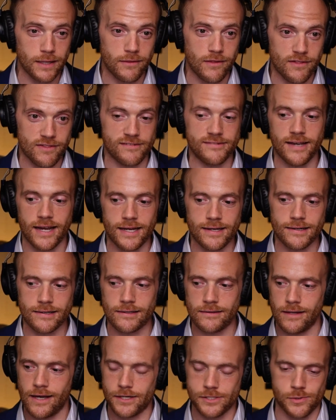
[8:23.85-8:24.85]
this data
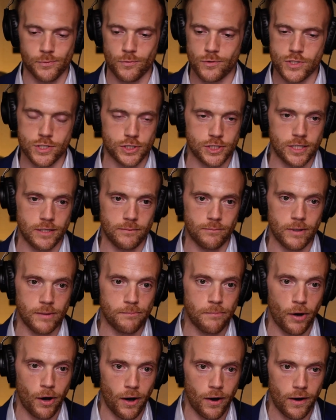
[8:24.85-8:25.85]
collection was just going to be
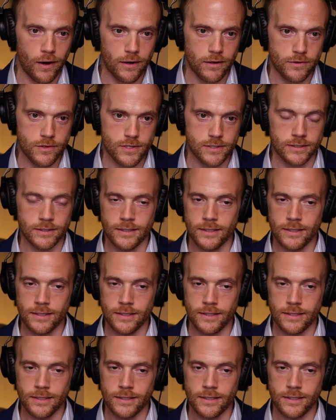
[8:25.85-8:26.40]
paused,